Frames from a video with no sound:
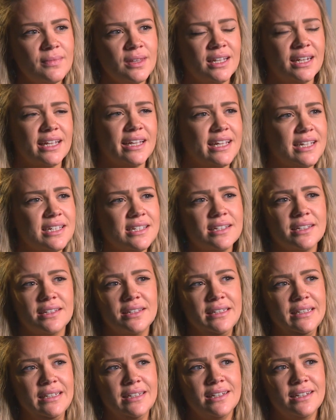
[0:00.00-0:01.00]
And I guess it
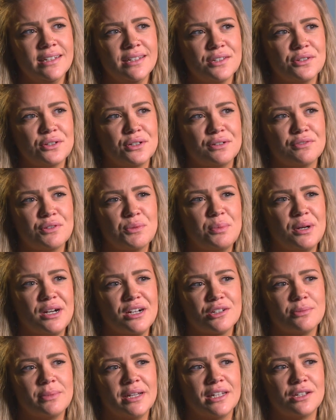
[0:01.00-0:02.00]
sort of
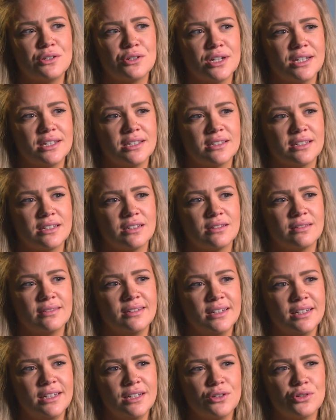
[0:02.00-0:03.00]
sparked my interest in
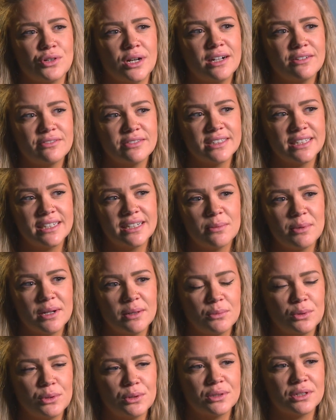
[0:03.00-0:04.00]
travelling a
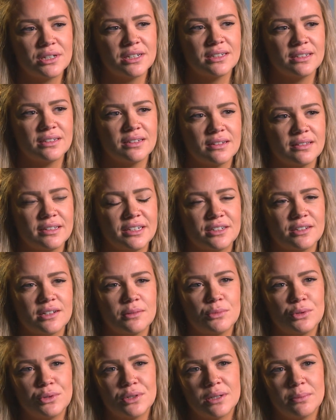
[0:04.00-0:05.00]
bit more and
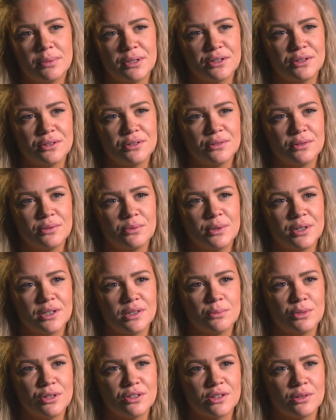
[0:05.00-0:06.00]
learning more about where
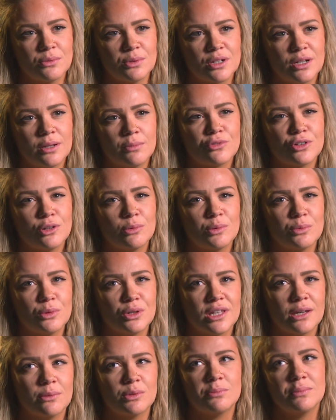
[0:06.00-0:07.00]
the music would come from and what
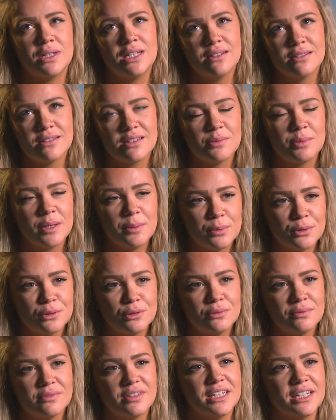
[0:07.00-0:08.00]
that would mean to the
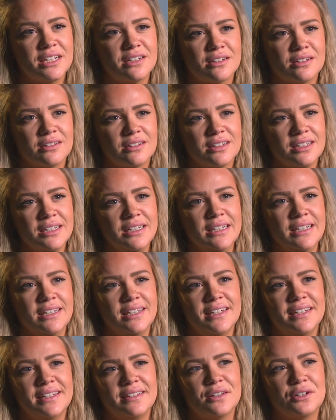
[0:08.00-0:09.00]
people there and
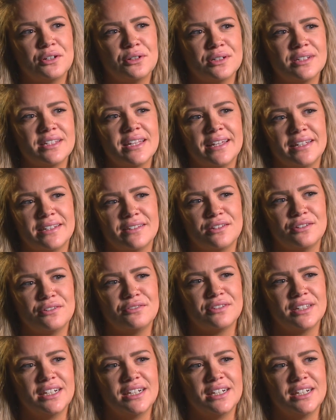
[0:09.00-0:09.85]
the context of